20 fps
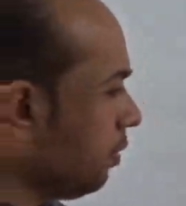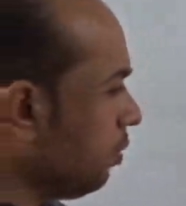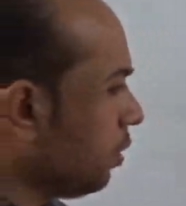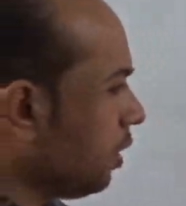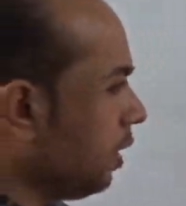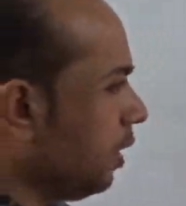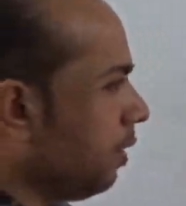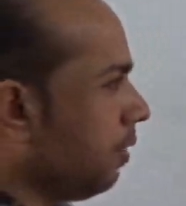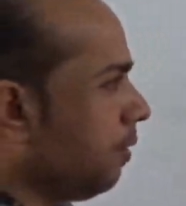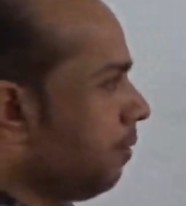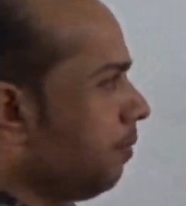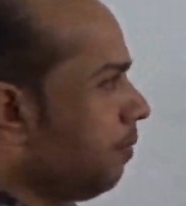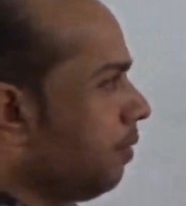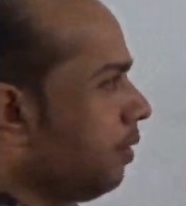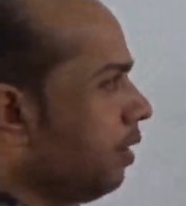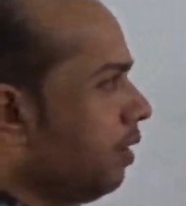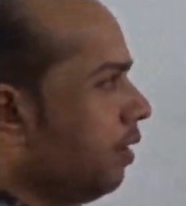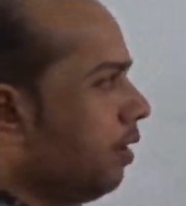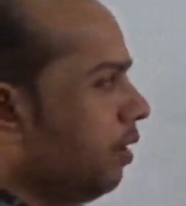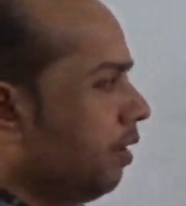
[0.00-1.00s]
Okay.
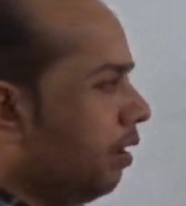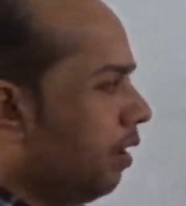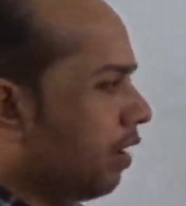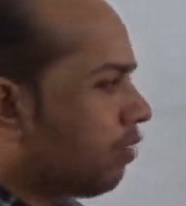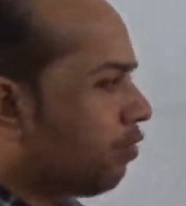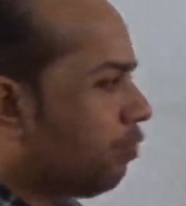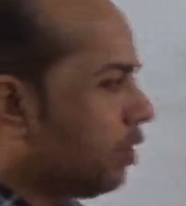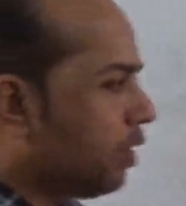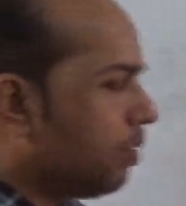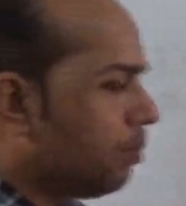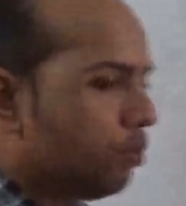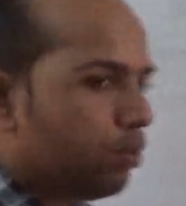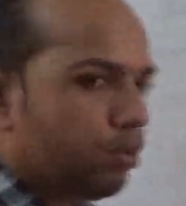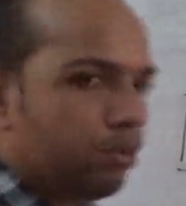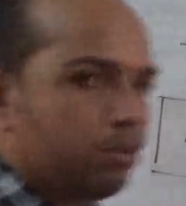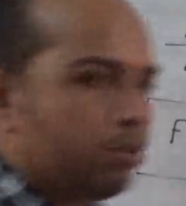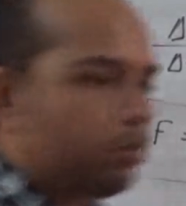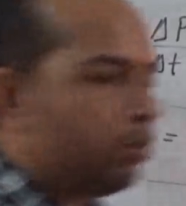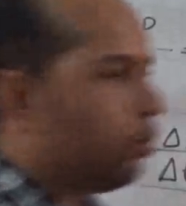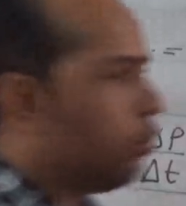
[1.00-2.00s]
Next we come
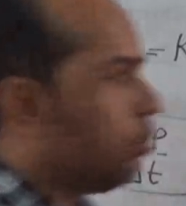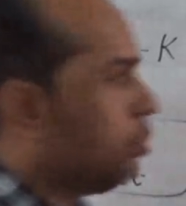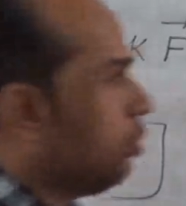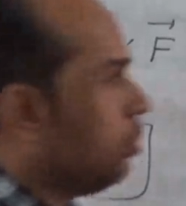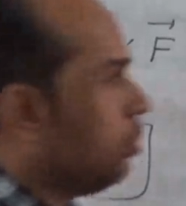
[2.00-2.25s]
to